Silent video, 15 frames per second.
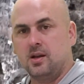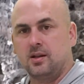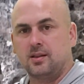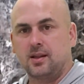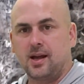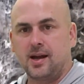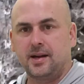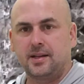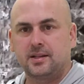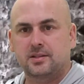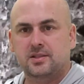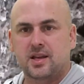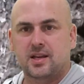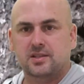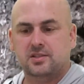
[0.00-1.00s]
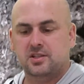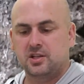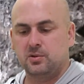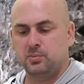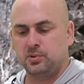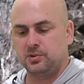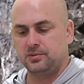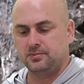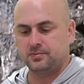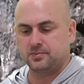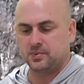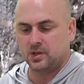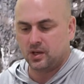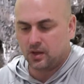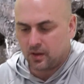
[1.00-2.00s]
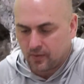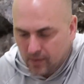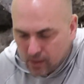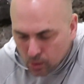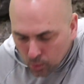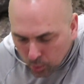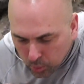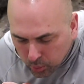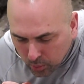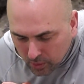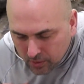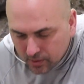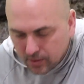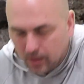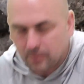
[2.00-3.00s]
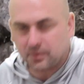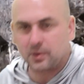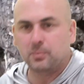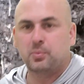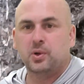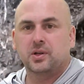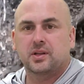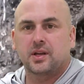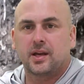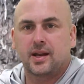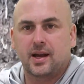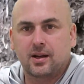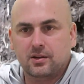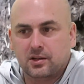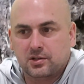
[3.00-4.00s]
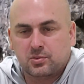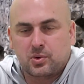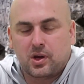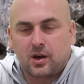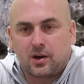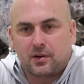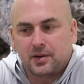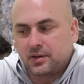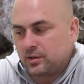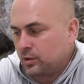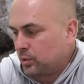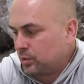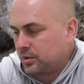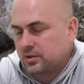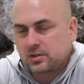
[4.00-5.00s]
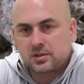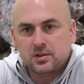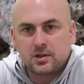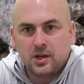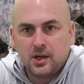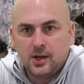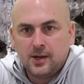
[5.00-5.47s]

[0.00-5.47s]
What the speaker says: light it, it's that simple. I'm going to put that out because we are indoors.